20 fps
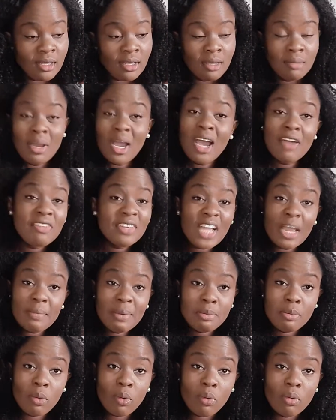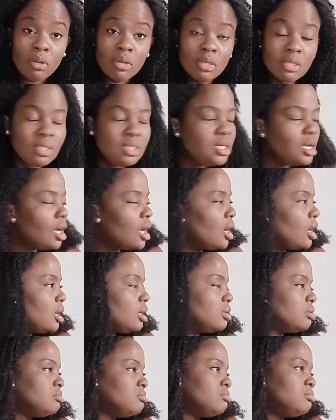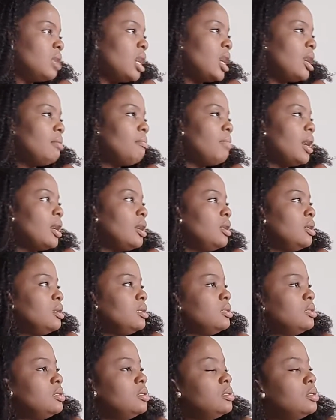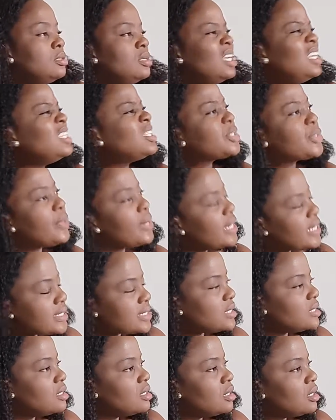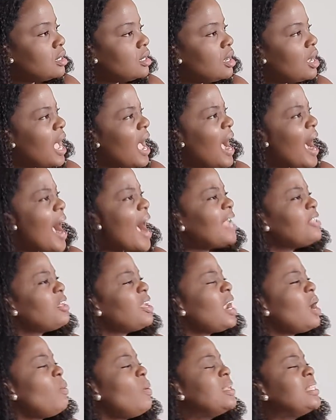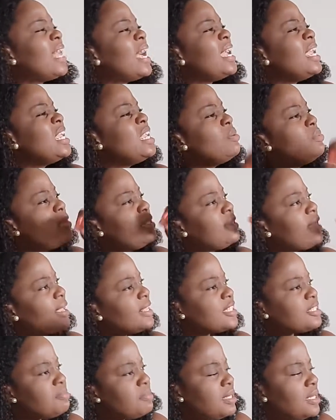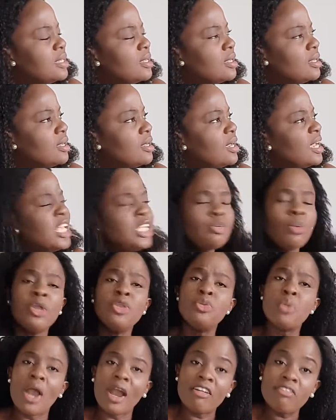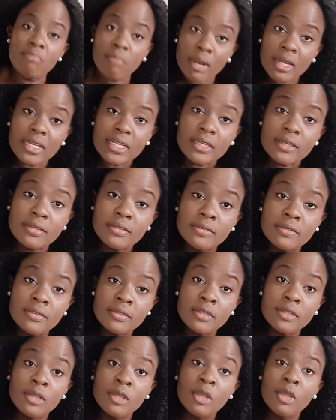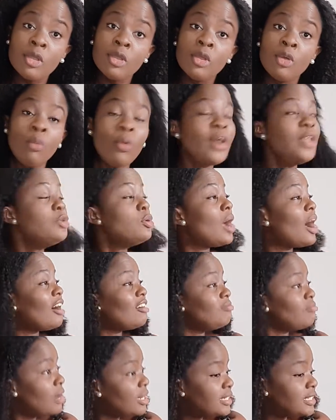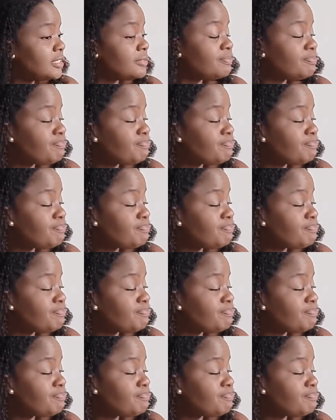African people, mama, it's crazy. Another one that irritates me is when you have money. When you have money,